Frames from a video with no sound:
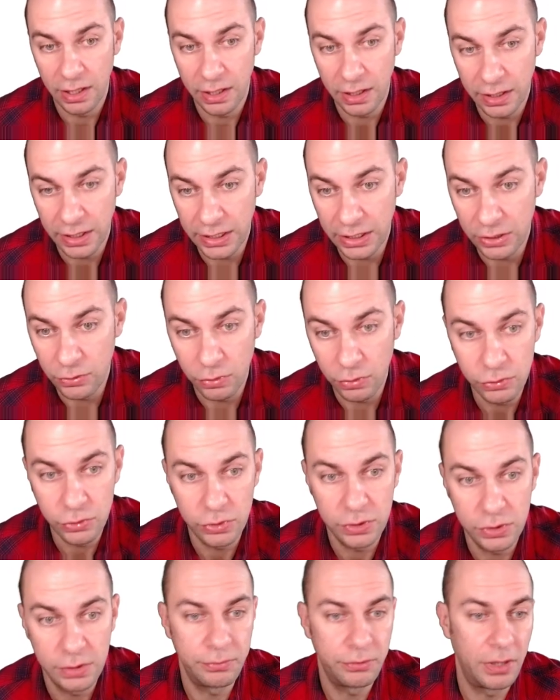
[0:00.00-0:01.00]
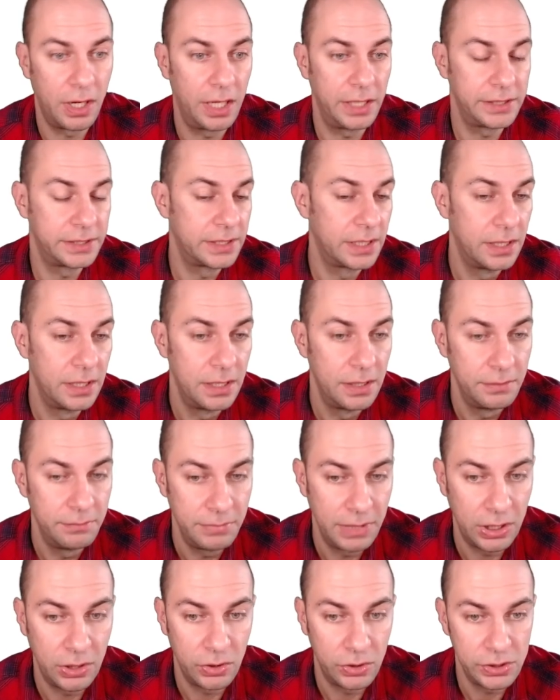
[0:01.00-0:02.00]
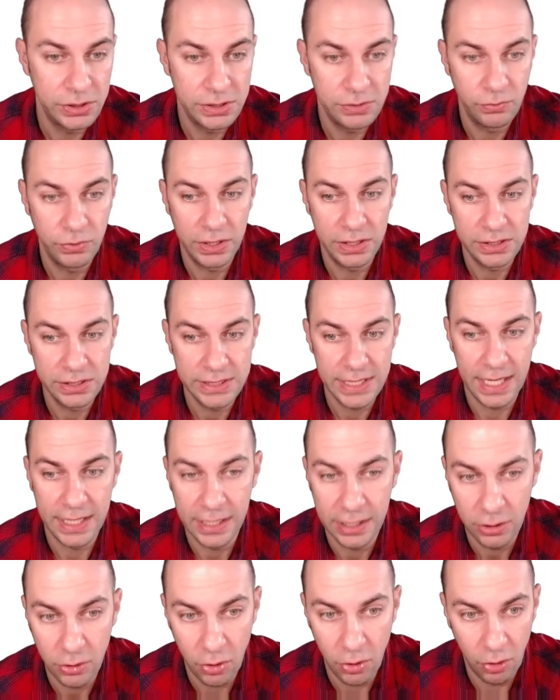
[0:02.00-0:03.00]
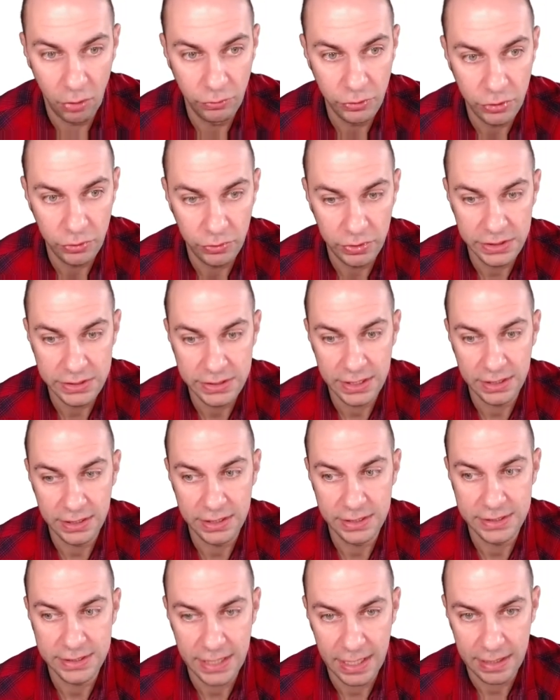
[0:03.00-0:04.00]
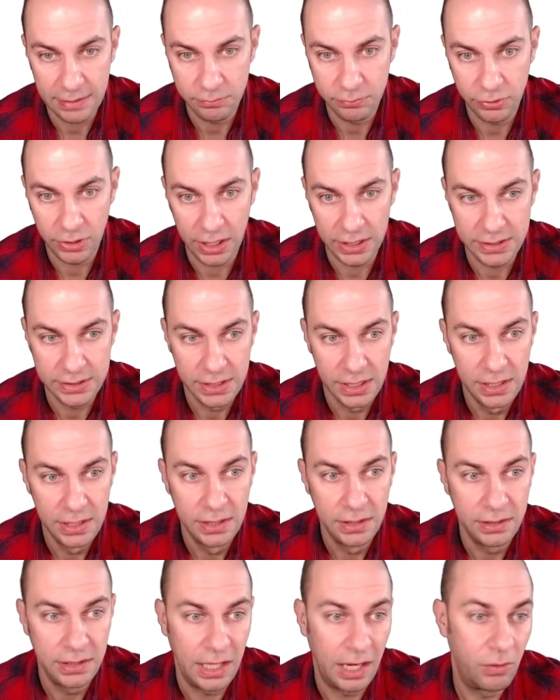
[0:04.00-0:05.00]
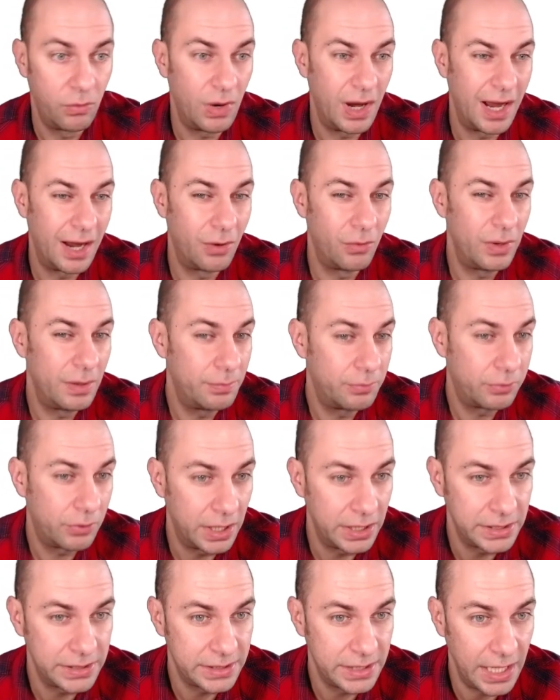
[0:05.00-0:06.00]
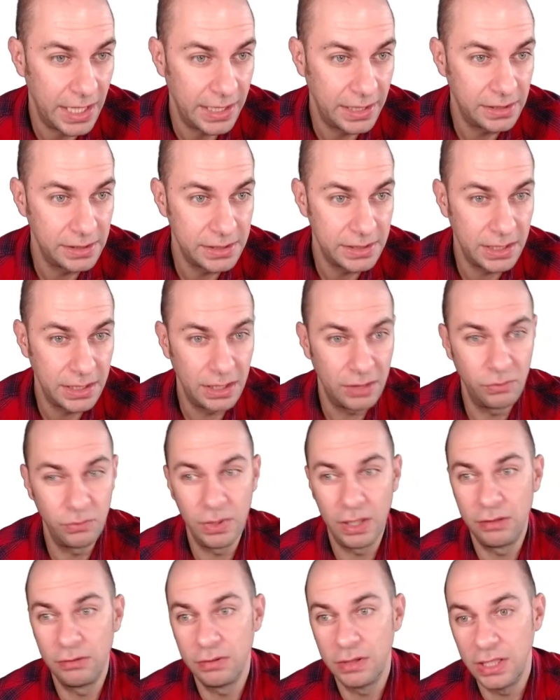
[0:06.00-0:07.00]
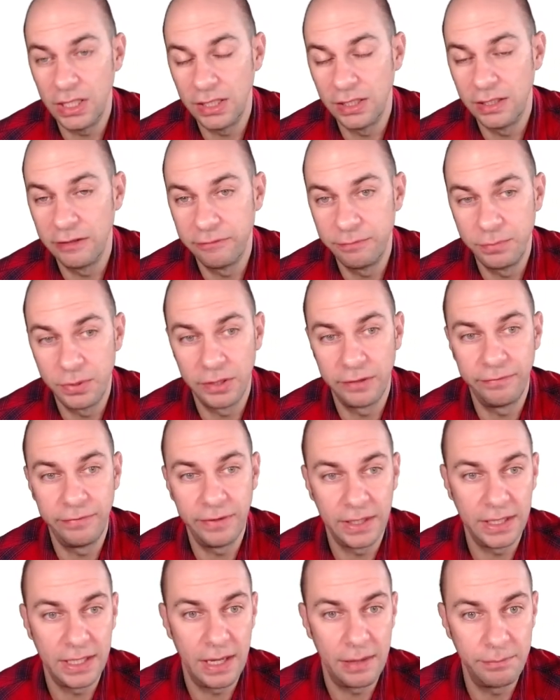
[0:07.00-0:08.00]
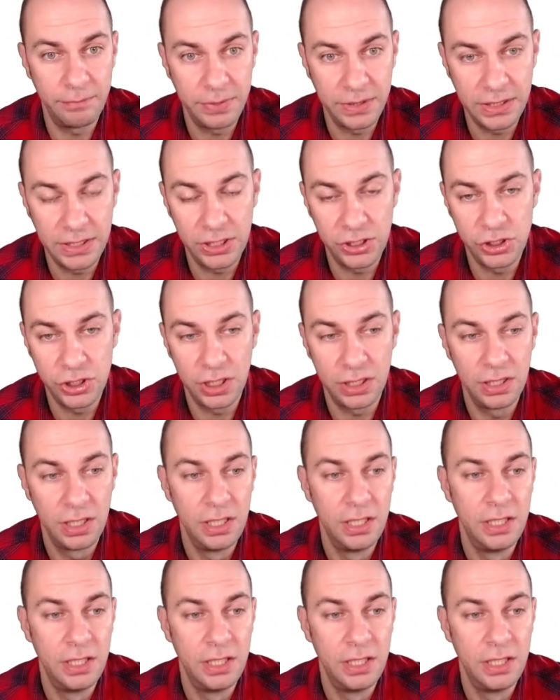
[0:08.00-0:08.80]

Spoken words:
equal to the price because we are selling all units at the same price. Now, why are we price takers here? Well, think of perfect competition